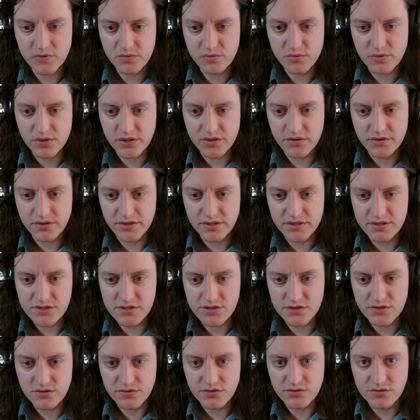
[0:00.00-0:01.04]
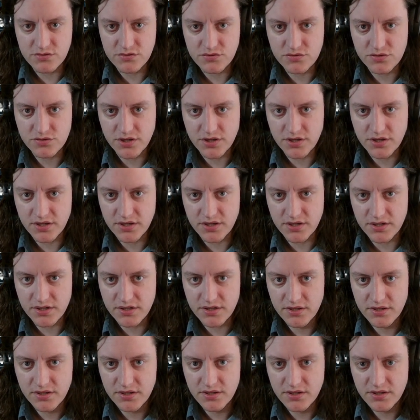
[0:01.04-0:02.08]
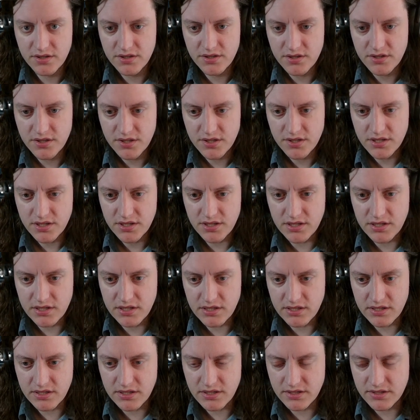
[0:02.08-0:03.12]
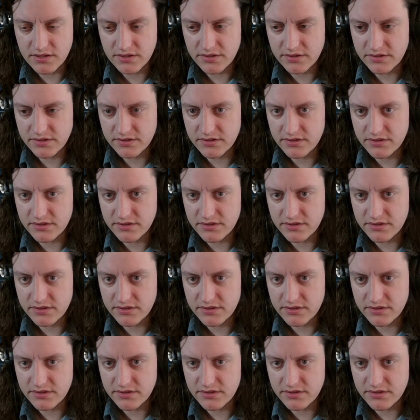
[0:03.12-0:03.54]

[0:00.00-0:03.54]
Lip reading: We're going to draw, uh,